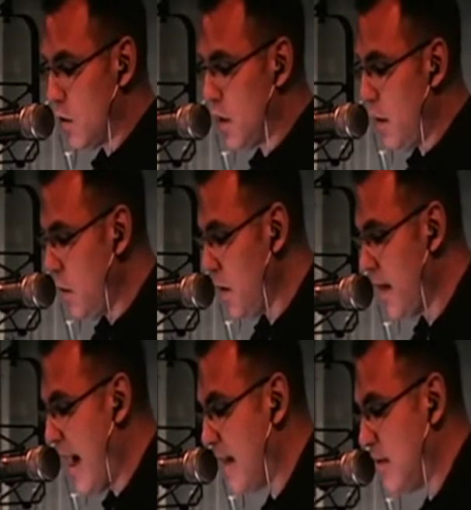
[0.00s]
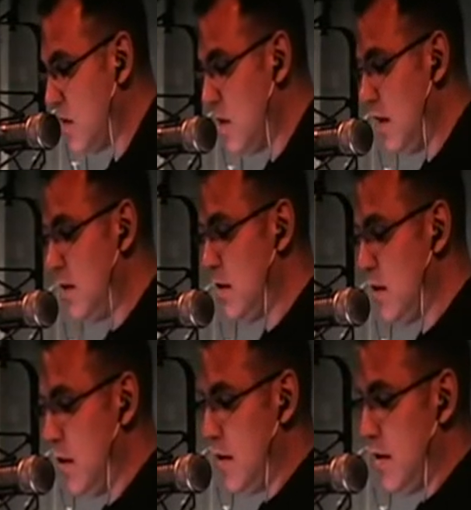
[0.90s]
For someone with access to
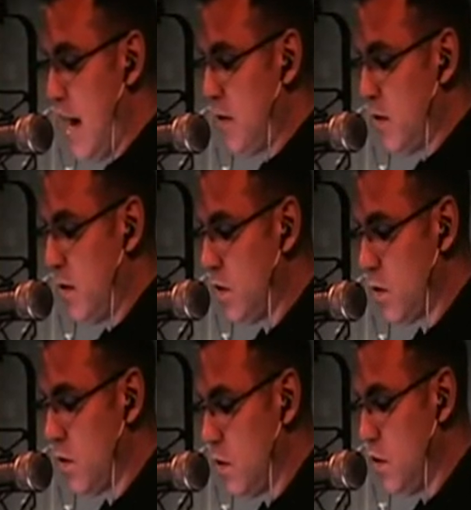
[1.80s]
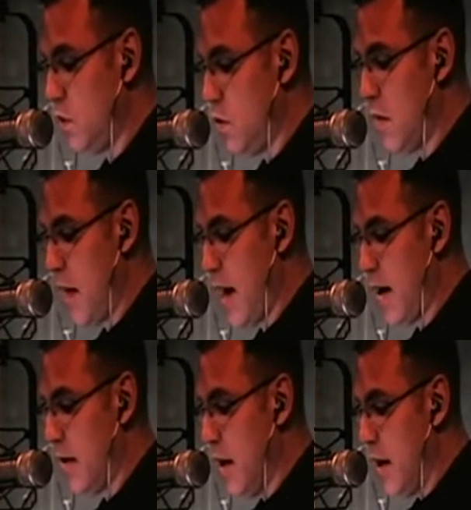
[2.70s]
the types of resources you
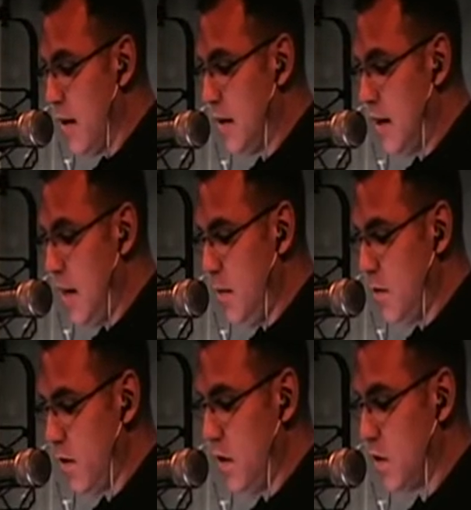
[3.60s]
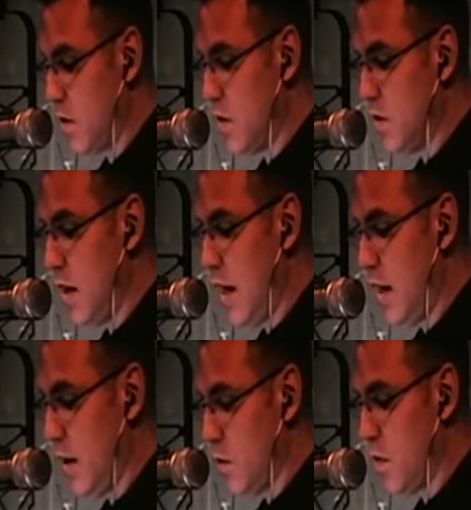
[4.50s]
command, the teams of researchers and
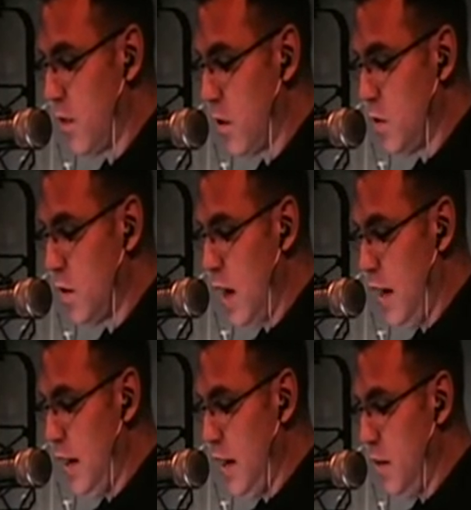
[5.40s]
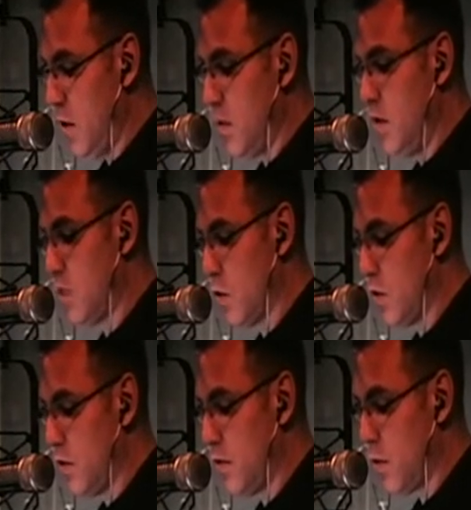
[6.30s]
analysts with virtually unlimited
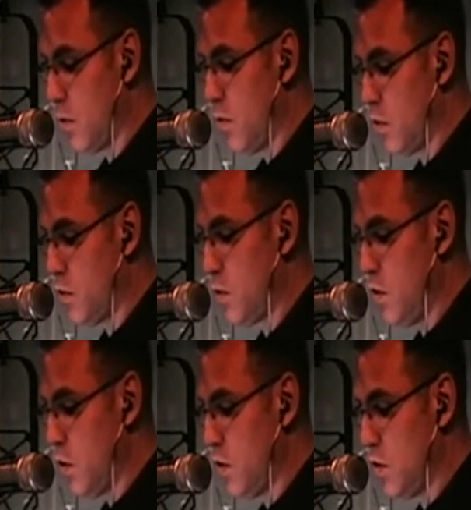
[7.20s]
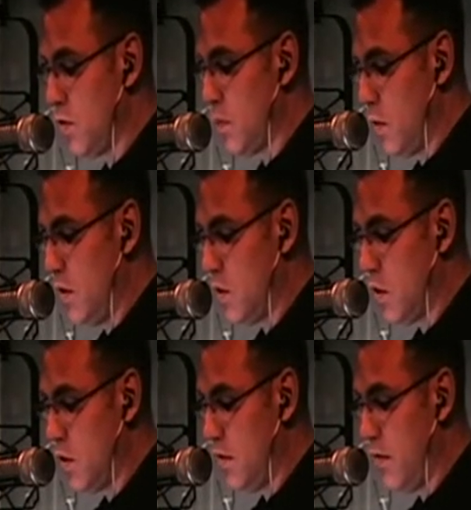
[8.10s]
resources for
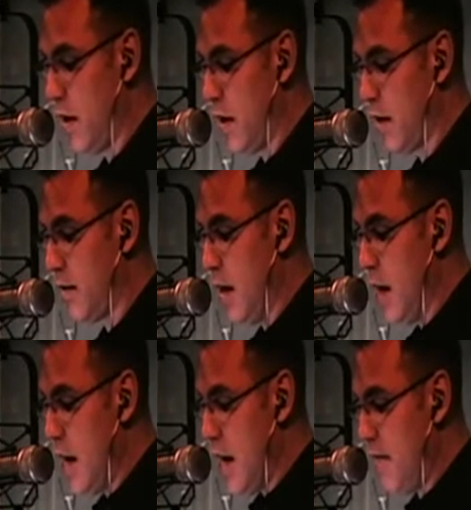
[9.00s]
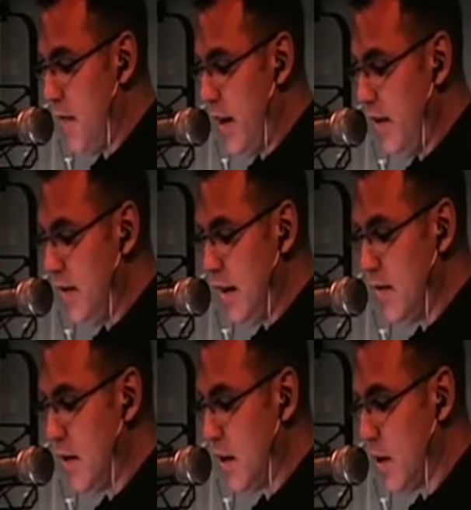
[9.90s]
research and funding, if this
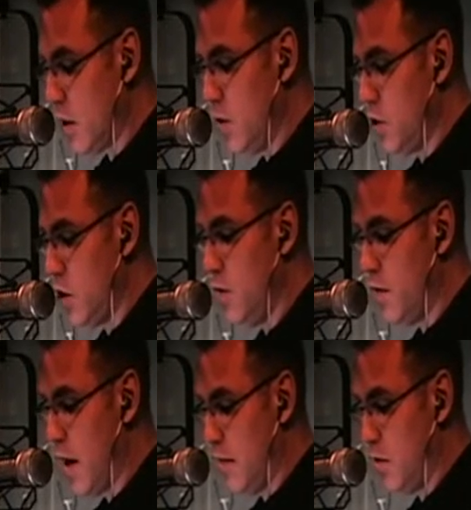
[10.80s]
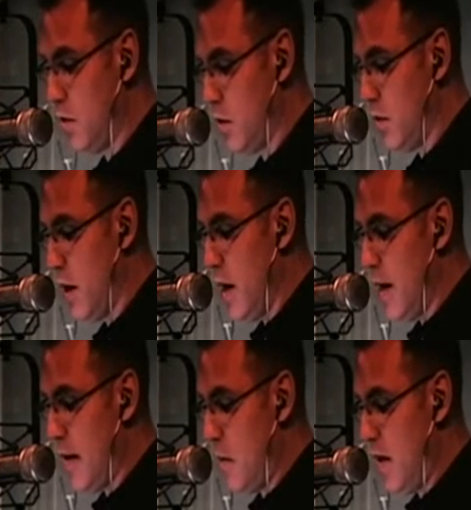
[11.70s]
is the conclusion you've come to,
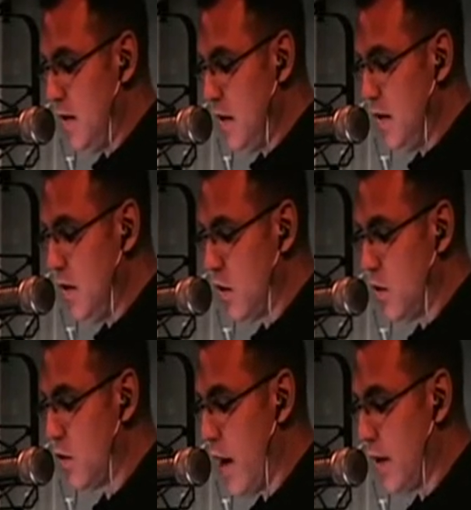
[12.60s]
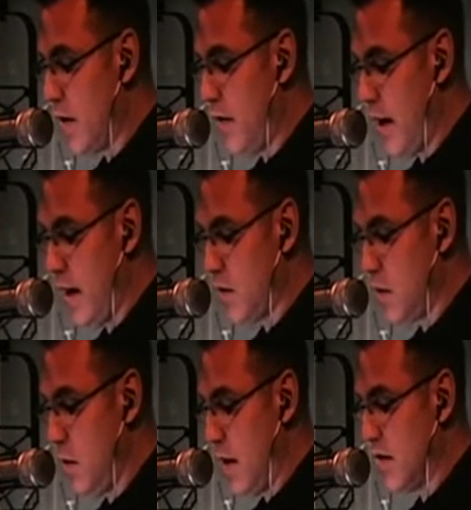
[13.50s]
that businesses are struggling
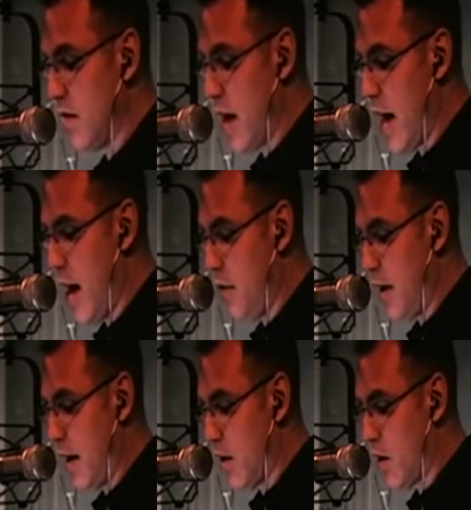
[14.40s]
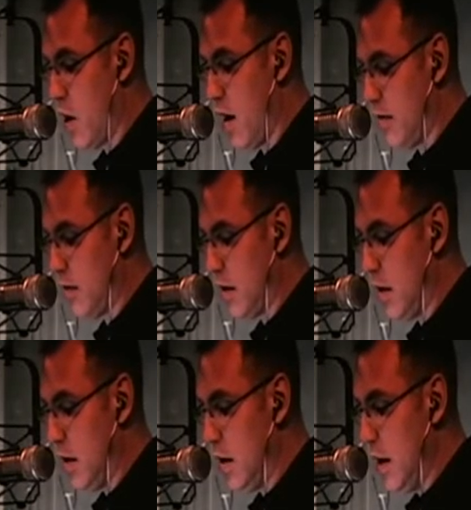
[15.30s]
financially because of a health care cost,
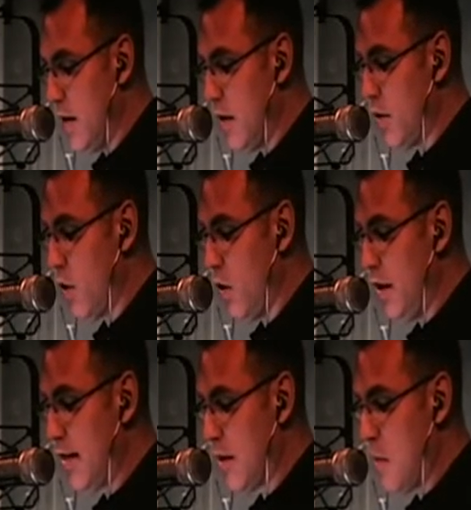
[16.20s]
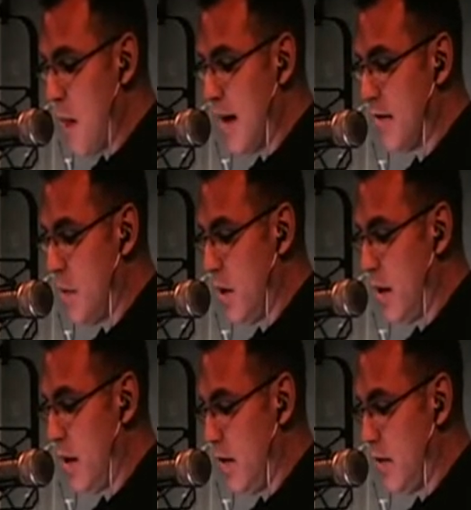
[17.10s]
then there are only 3
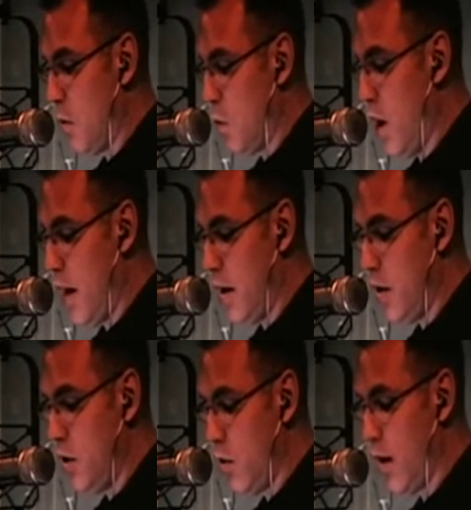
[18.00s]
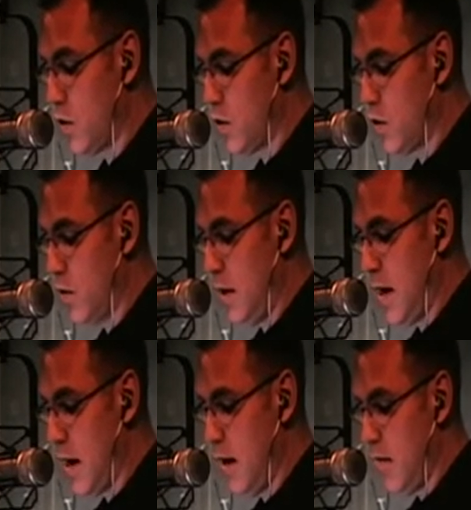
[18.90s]
possibilities. 1, you are extremely
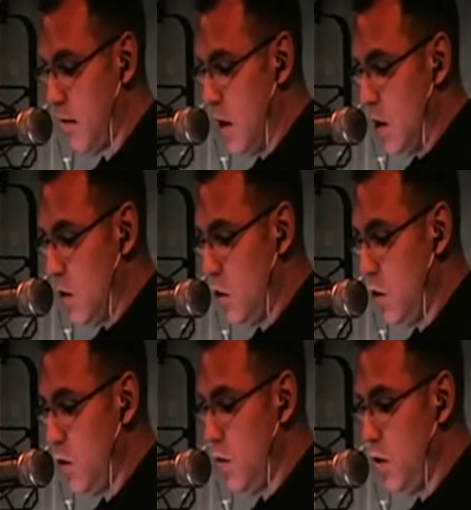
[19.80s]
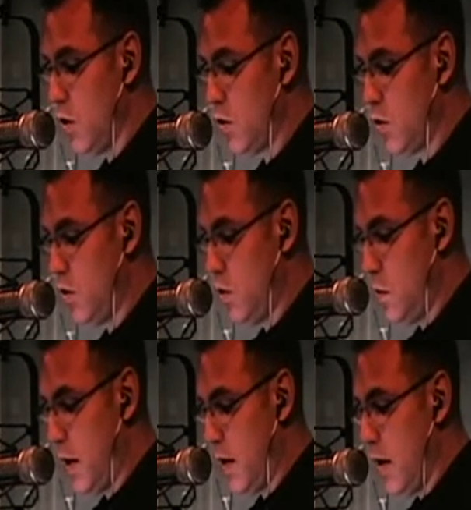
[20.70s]
naive. 2, you're
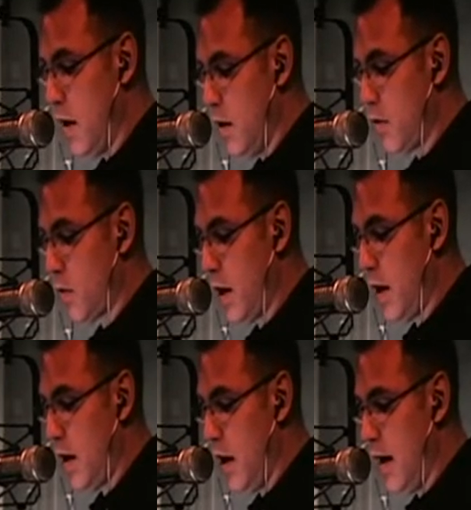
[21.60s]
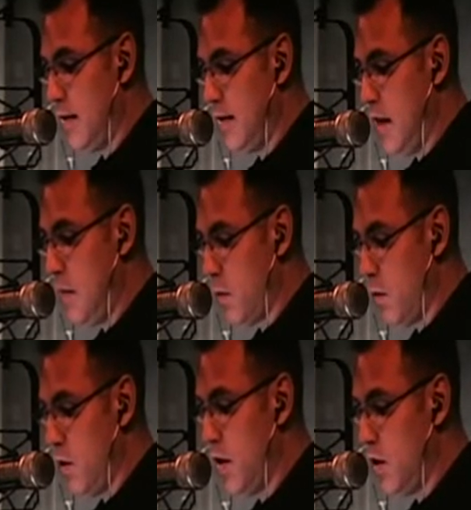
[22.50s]
stupid. 3, a
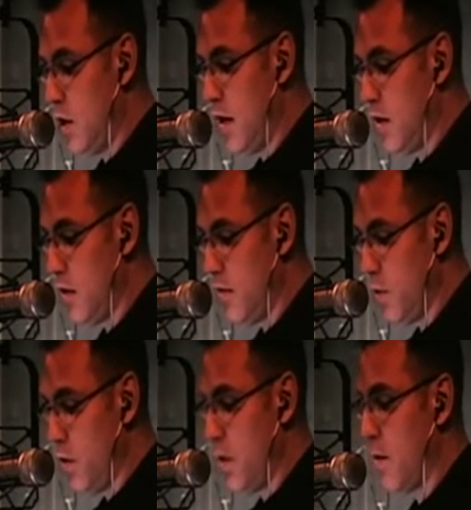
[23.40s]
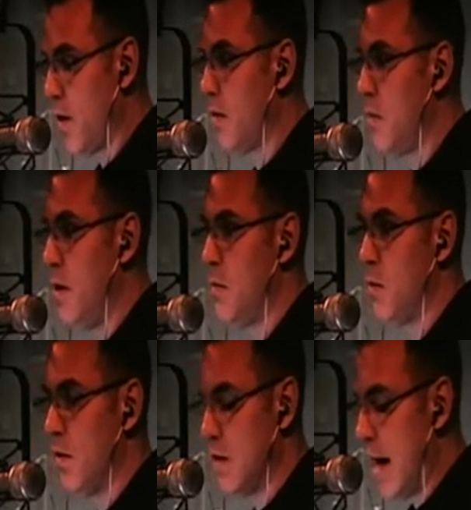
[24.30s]
deep-rooted agenda to fool the American
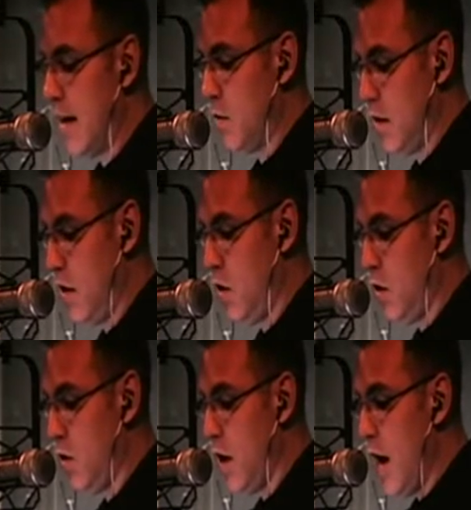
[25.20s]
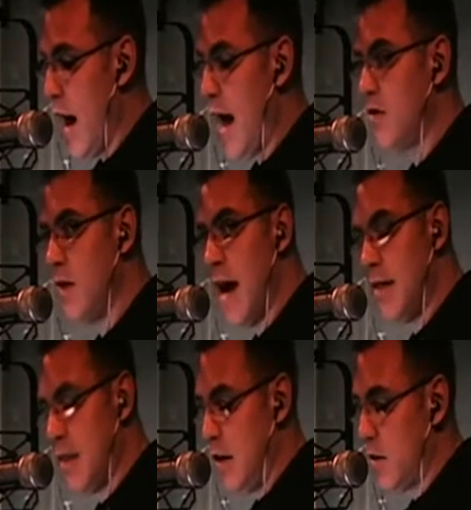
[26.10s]
people resides within you. I do
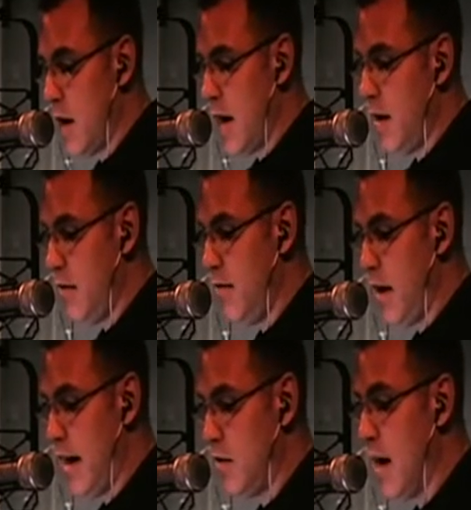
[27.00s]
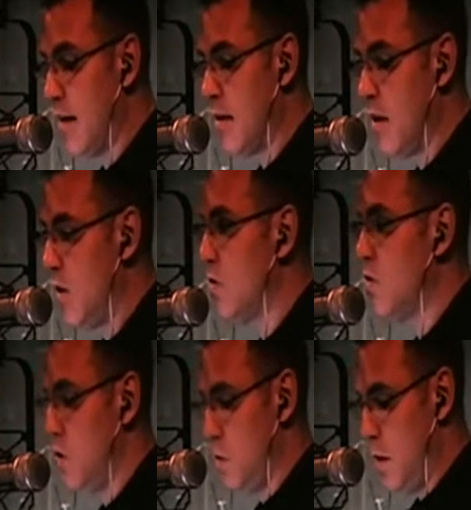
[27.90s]
not think you're naive, and I do not think you're
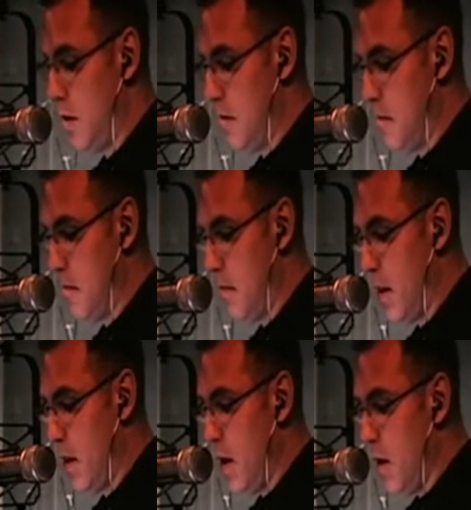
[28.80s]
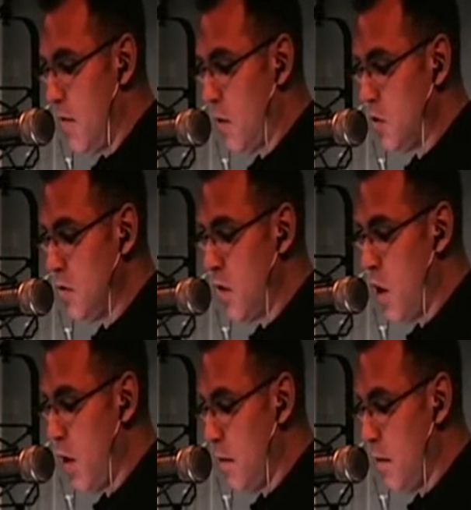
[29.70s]
stupid. First of